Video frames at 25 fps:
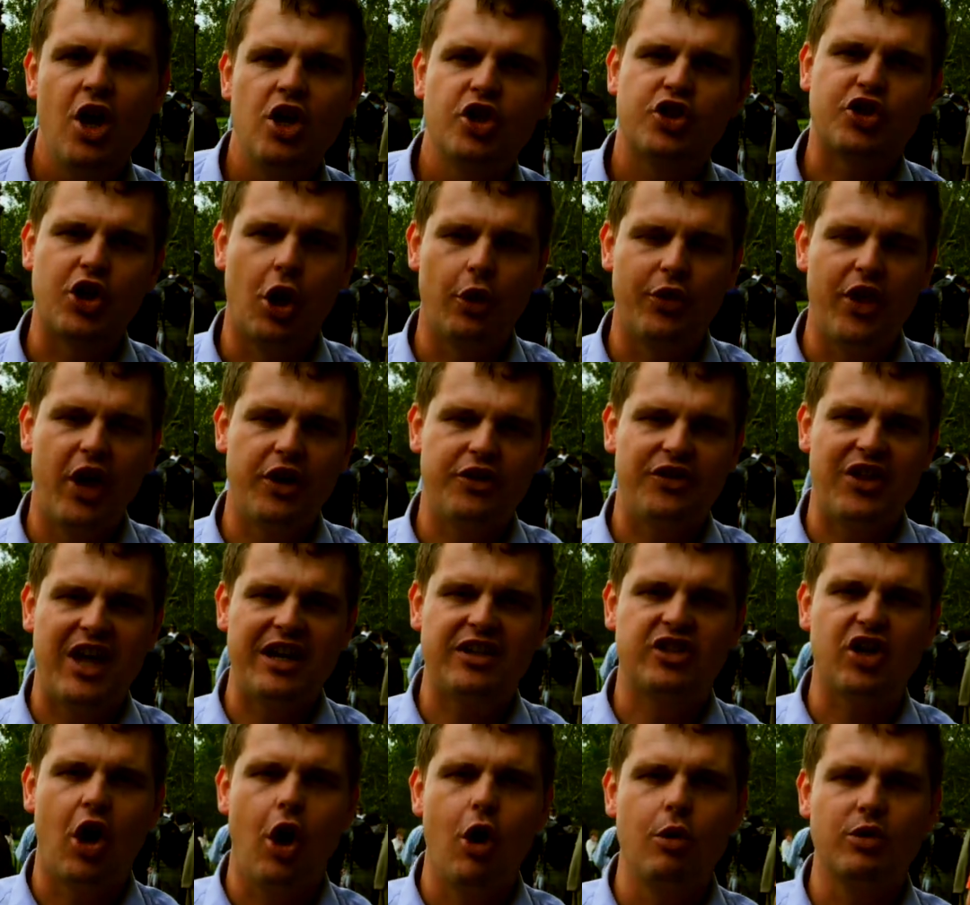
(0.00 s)
so that
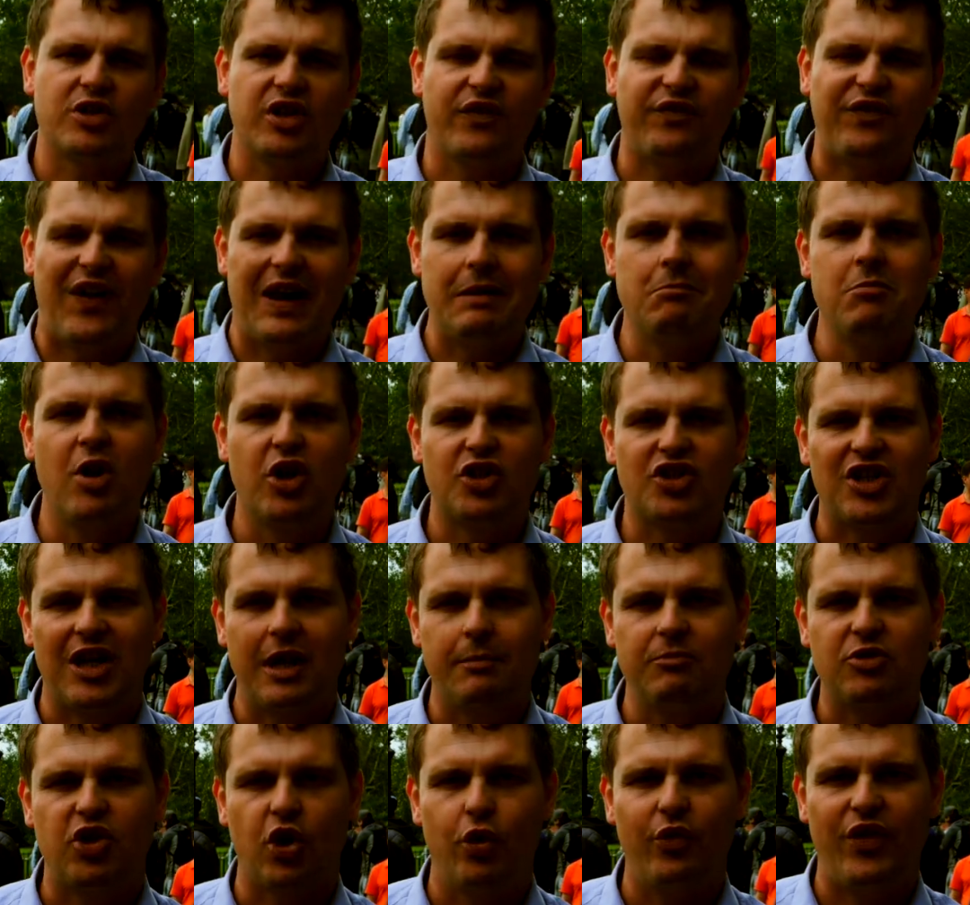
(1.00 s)
they don't offend
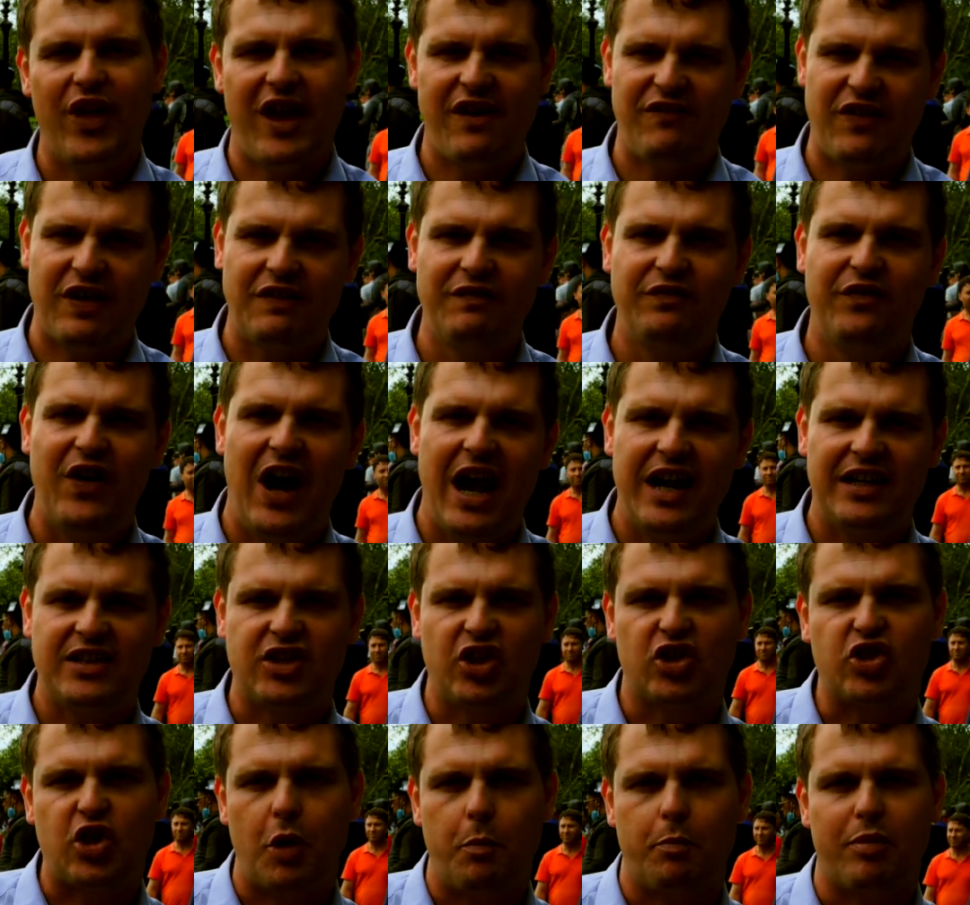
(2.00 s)
Muslims who they've
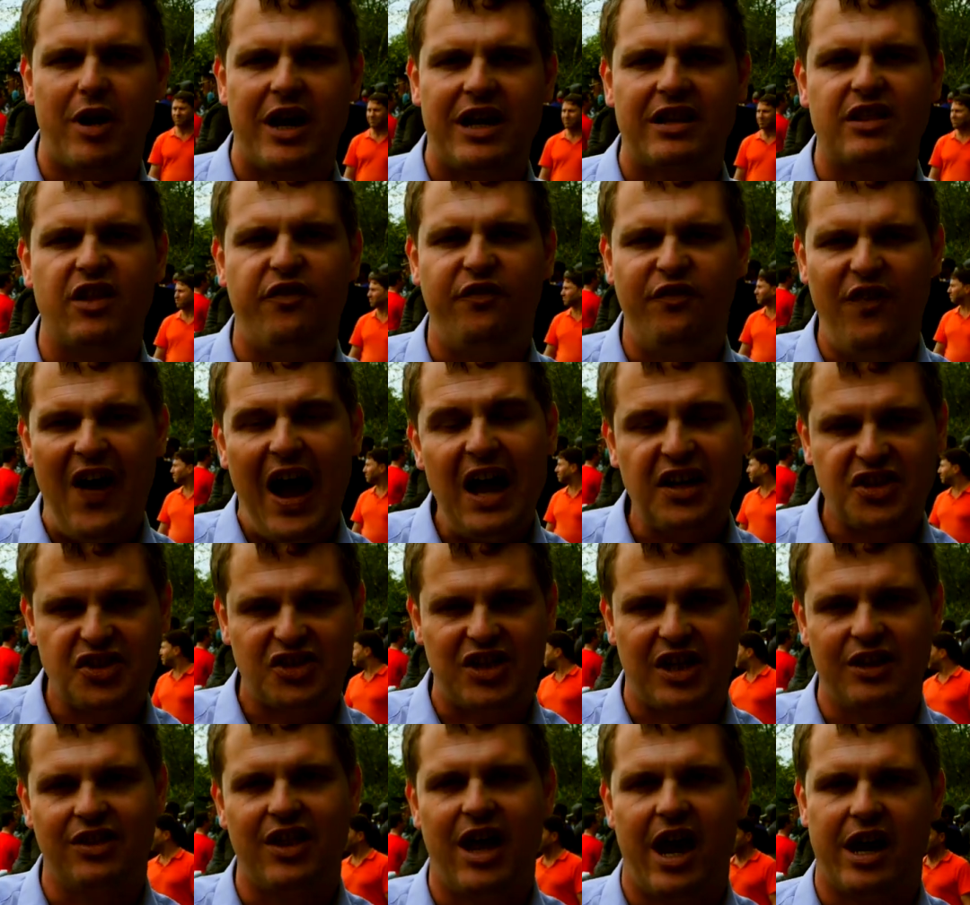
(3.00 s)
invited to break the
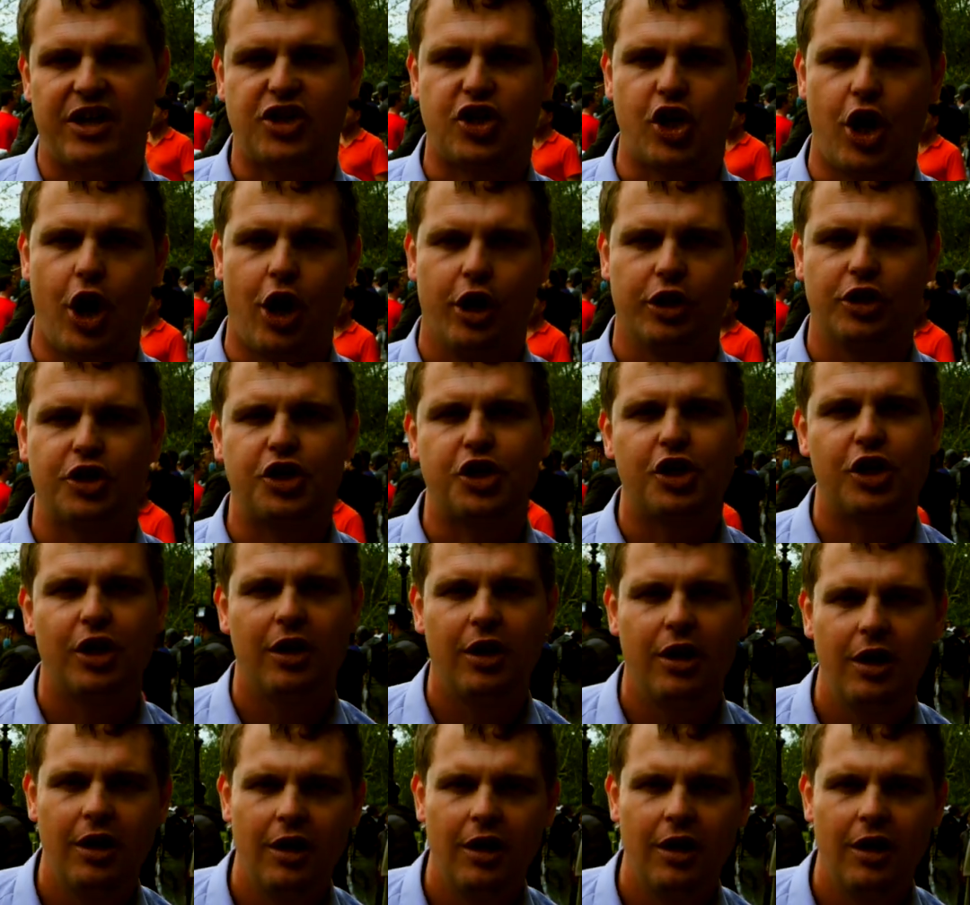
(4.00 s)
fast in their church.